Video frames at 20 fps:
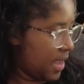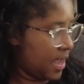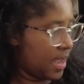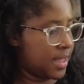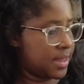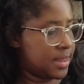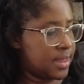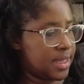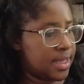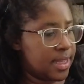
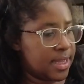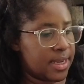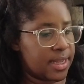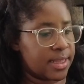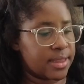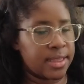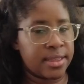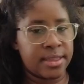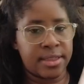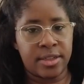And then
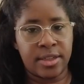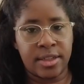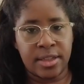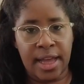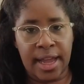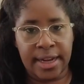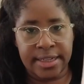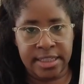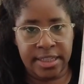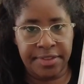the little
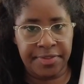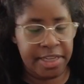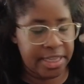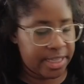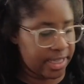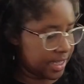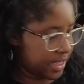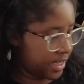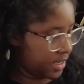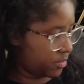activity
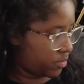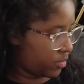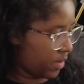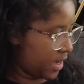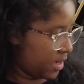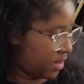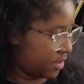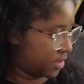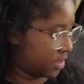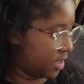kit
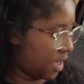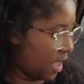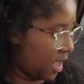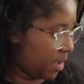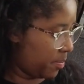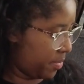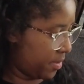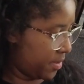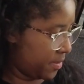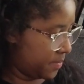right on top.